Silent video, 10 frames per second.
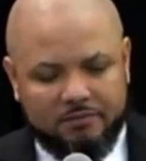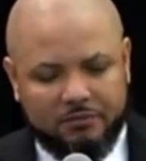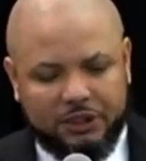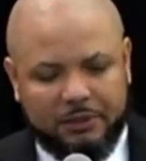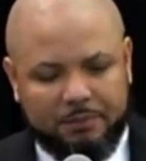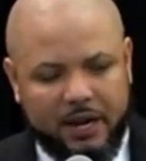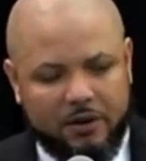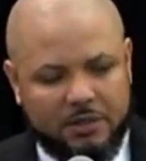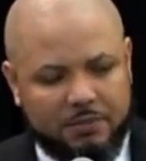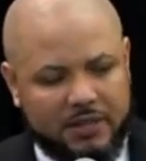should
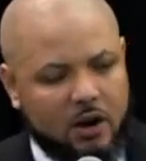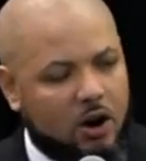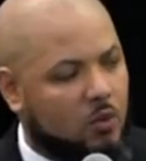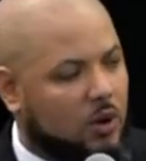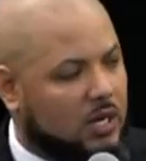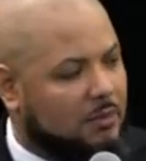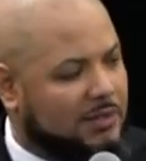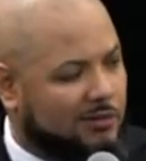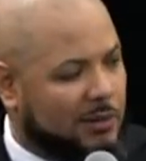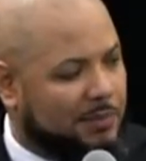perish, but that all will come
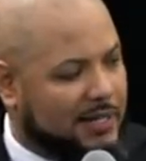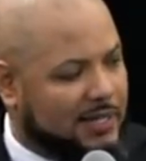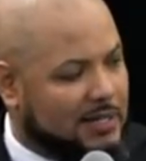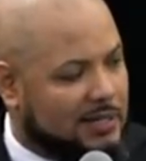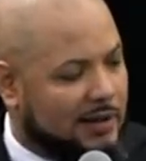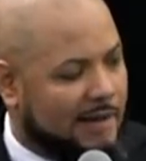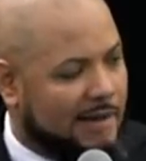to repentance.